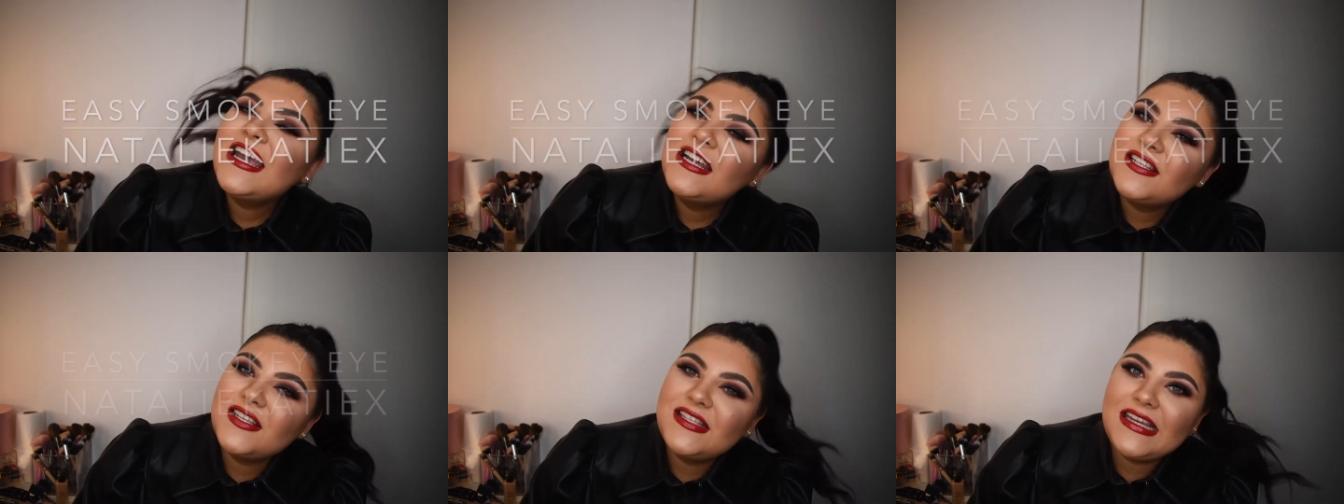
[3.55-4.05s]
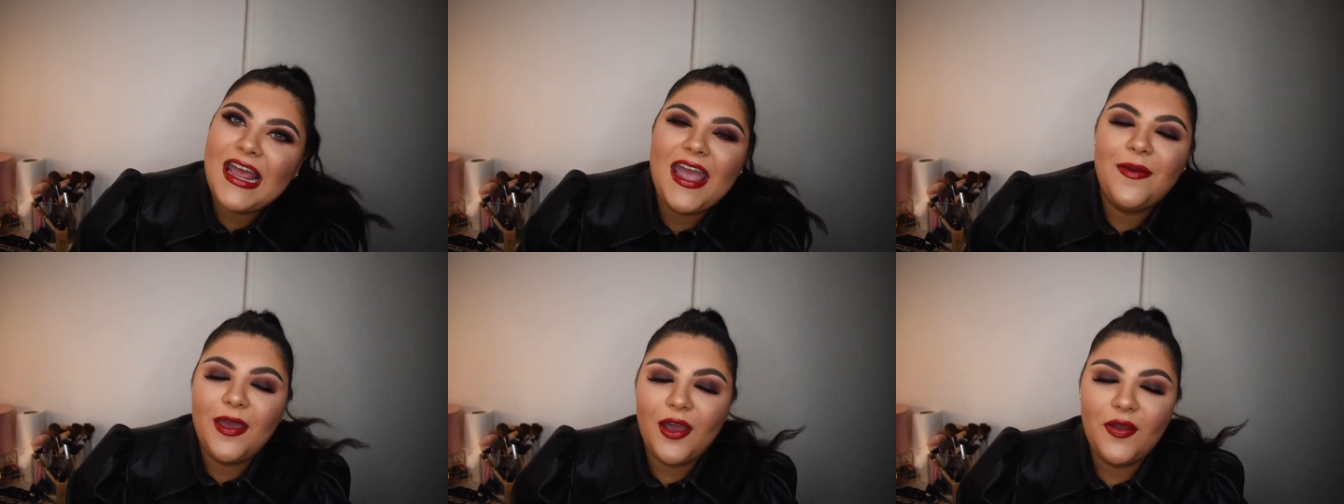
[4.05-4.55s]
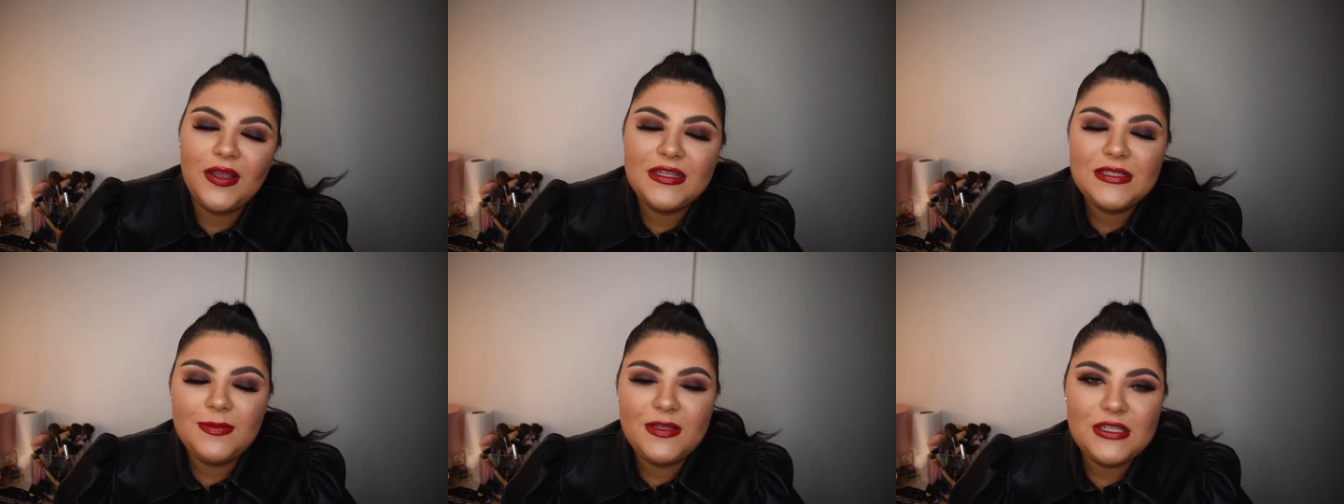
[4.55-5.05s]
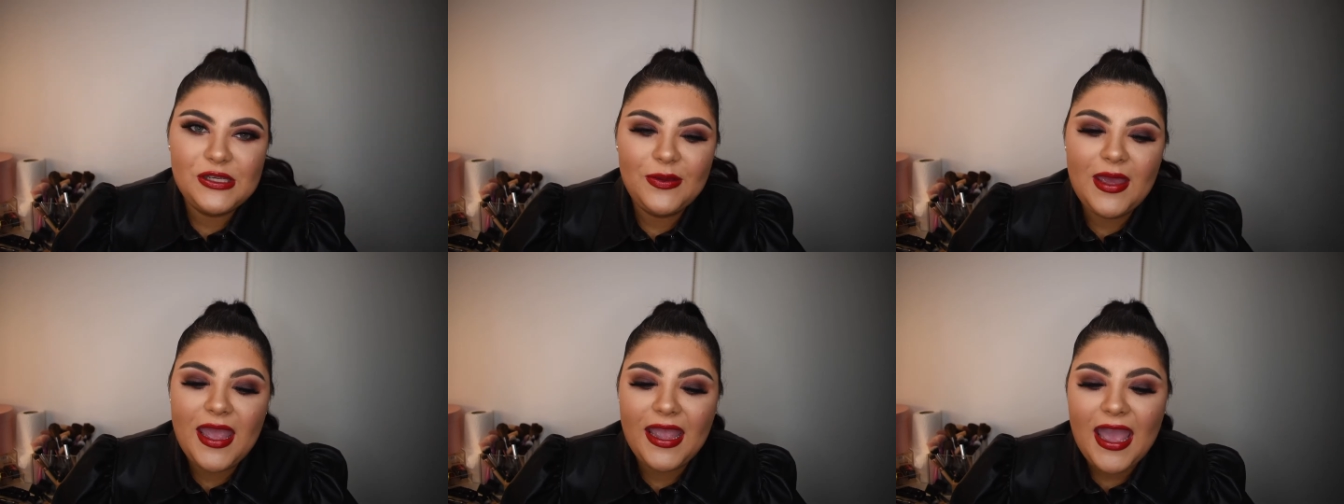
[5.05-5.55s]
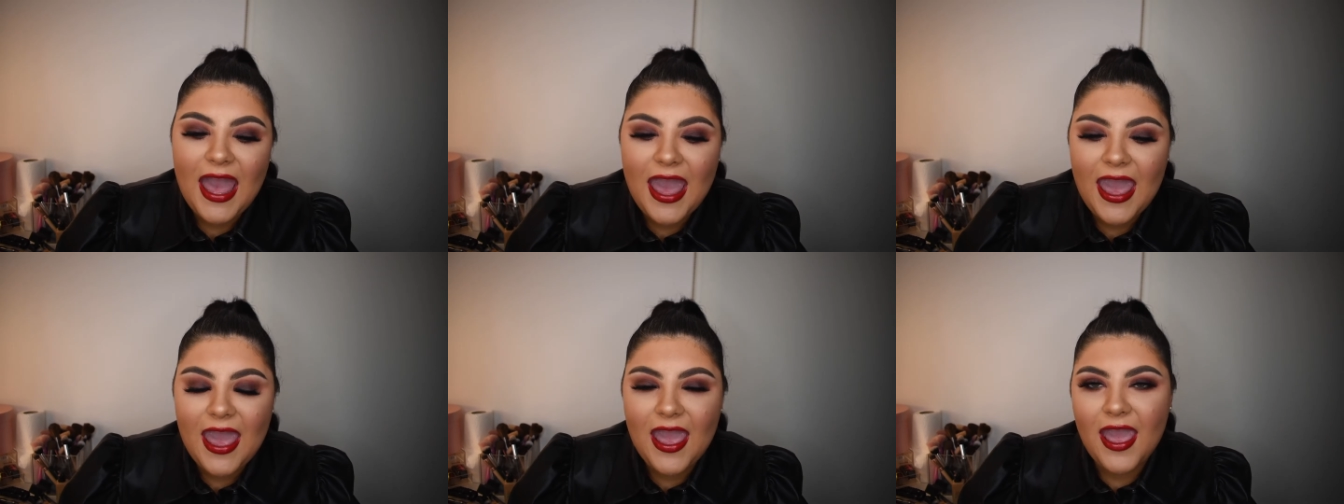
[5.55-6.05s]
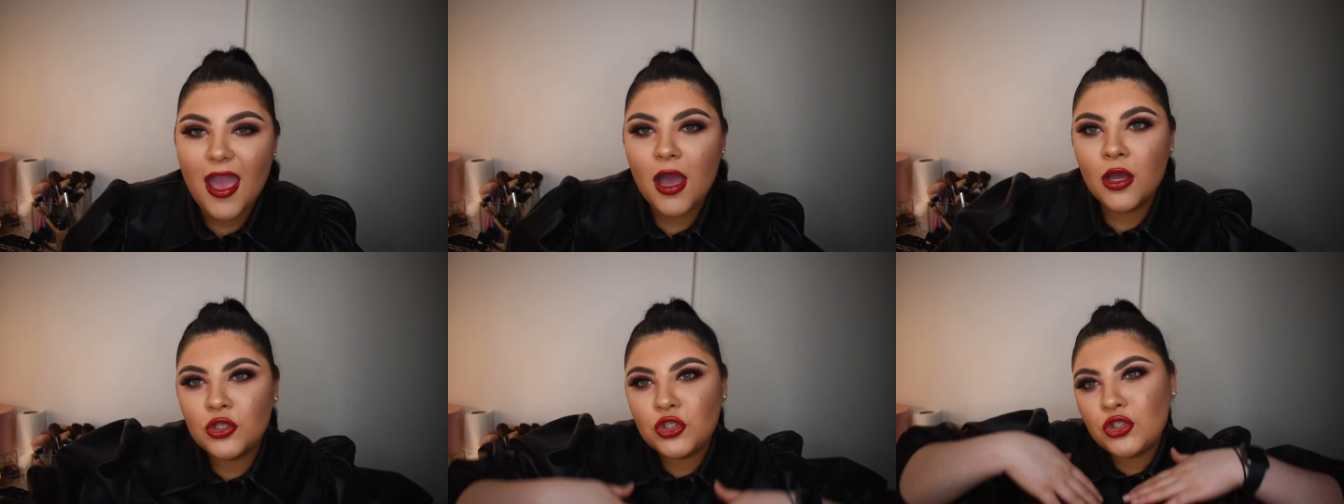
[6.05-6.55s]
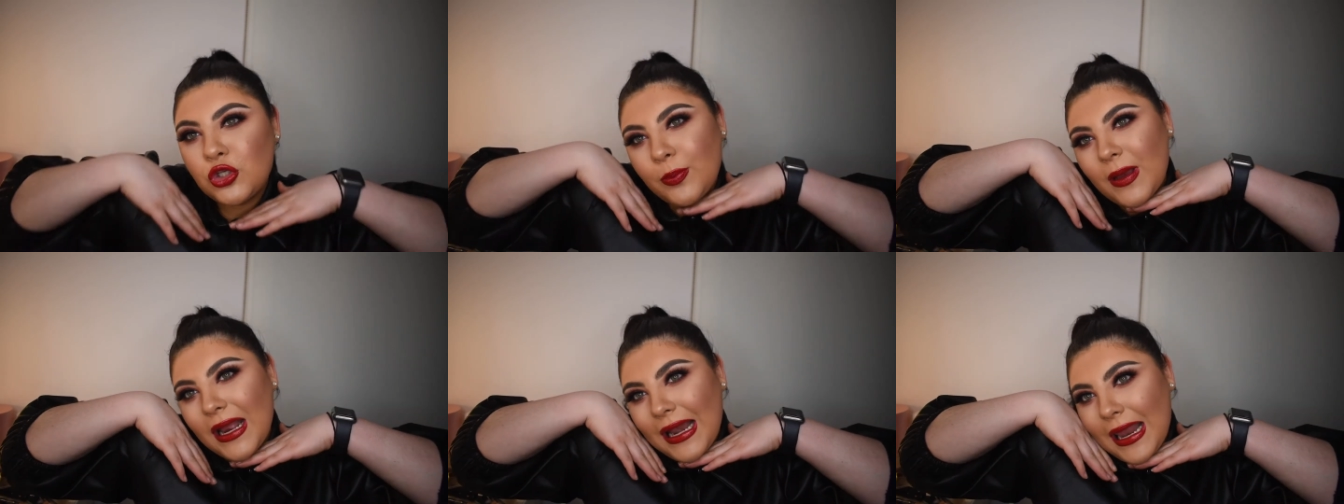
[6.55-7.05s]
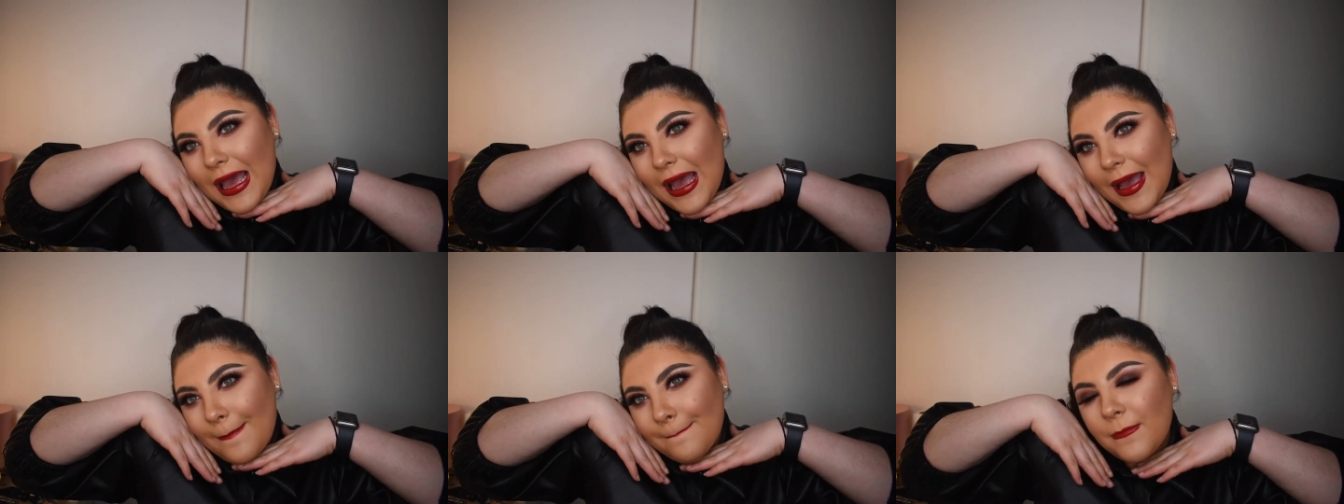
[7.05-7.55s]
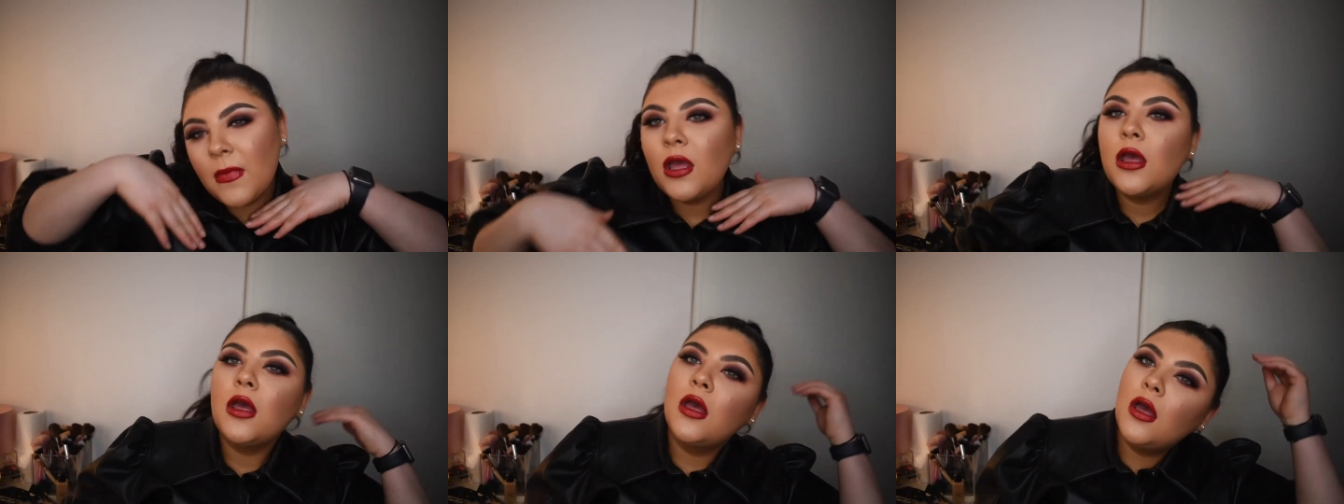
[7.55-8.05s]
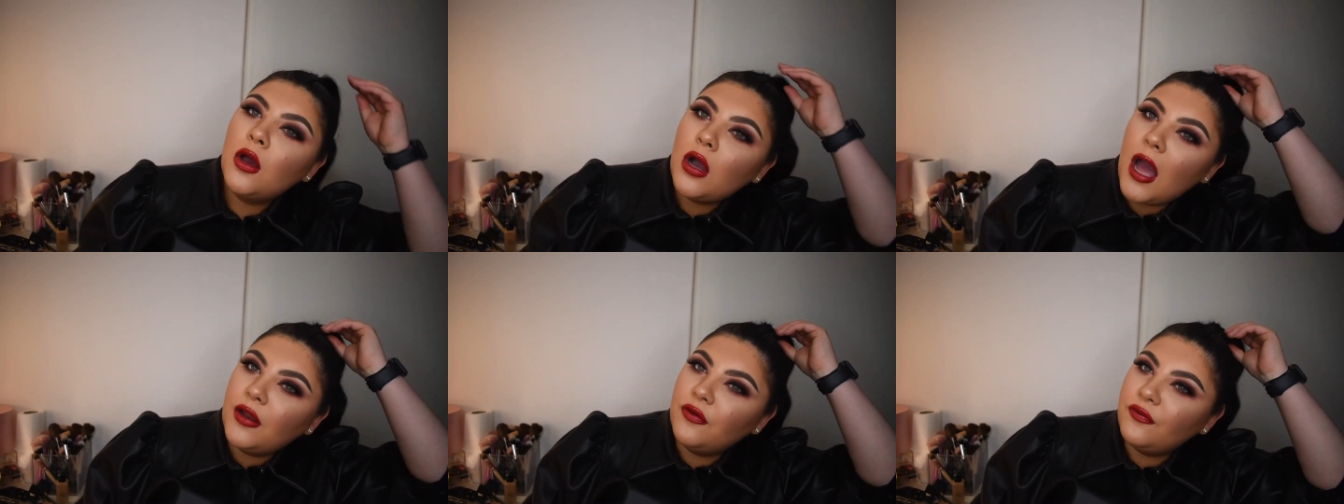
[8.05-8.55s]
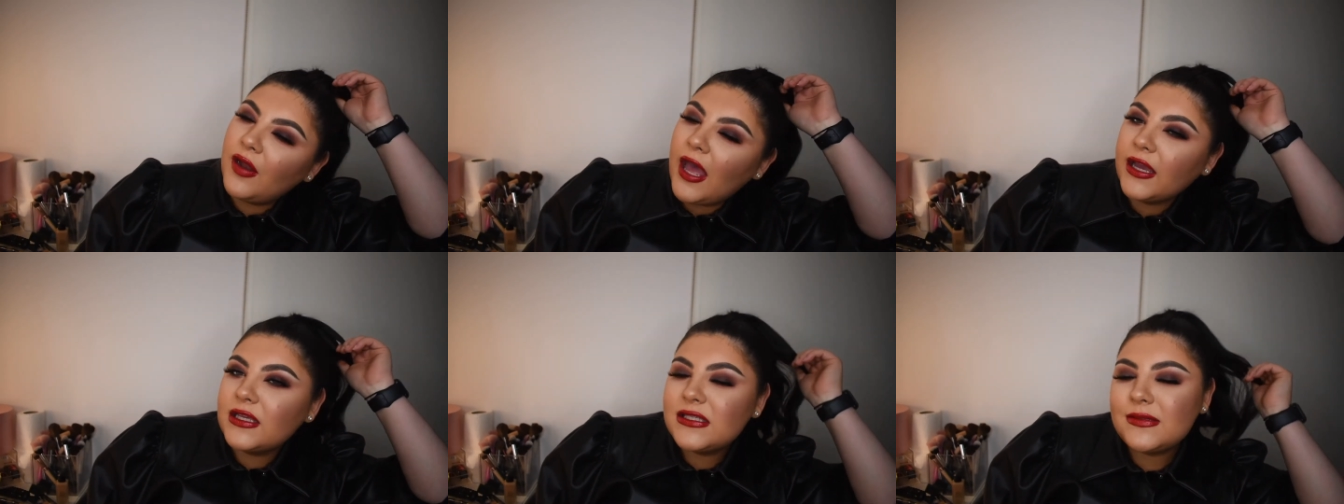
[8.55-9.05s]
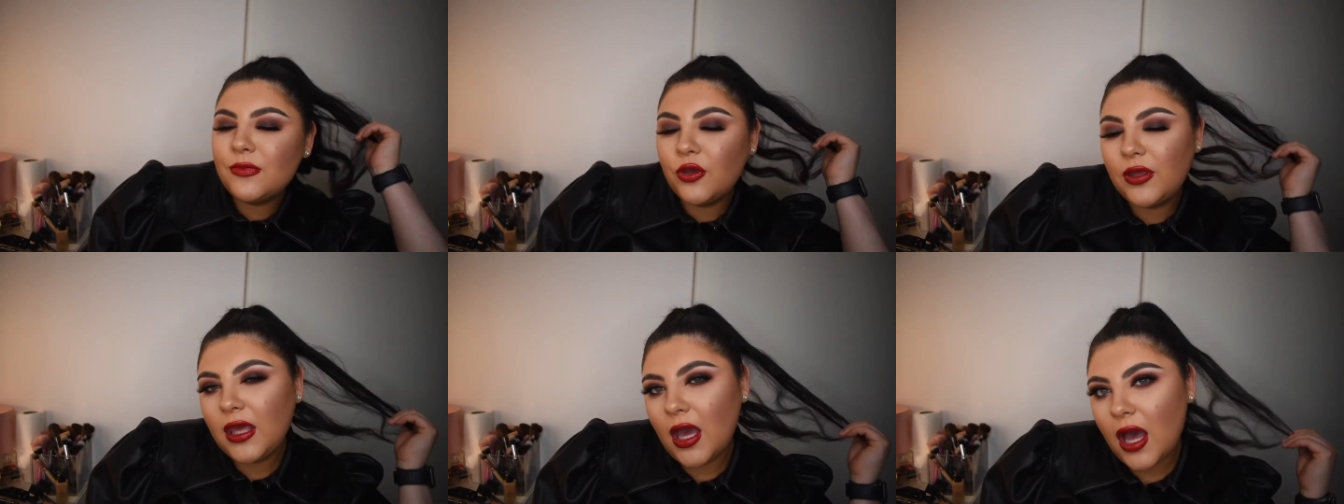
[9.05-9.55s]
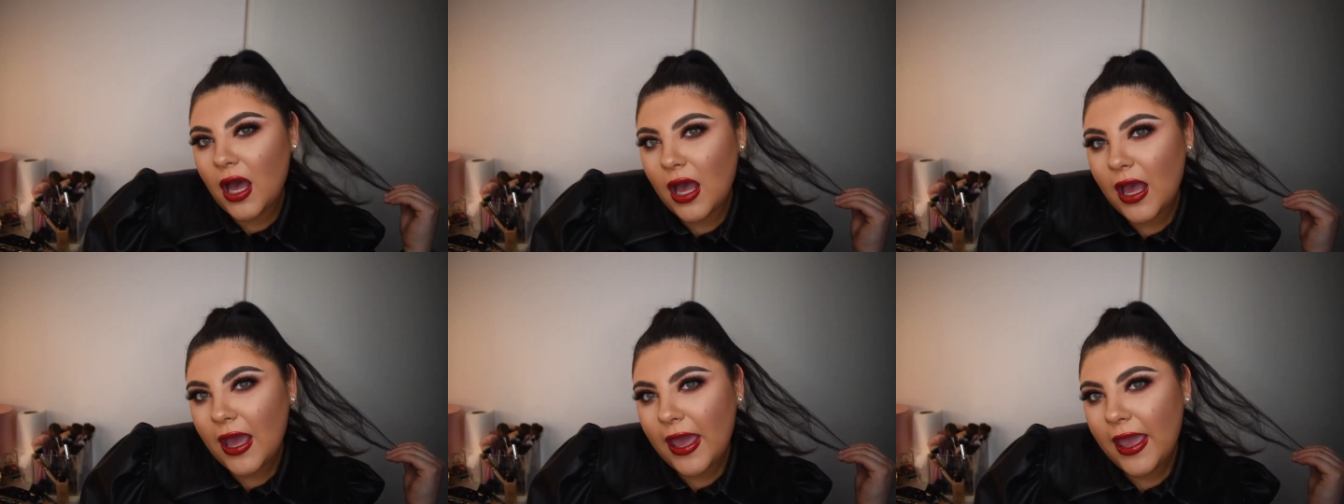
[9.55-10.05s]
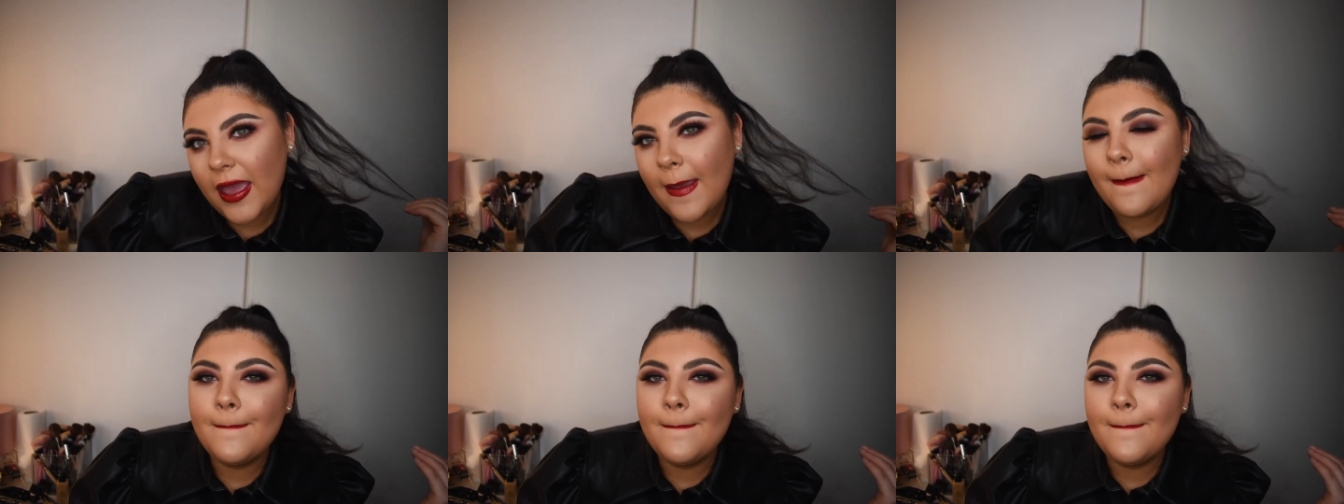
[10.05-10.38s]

So today we're going to be doing a super glam, kind of like smoky eye,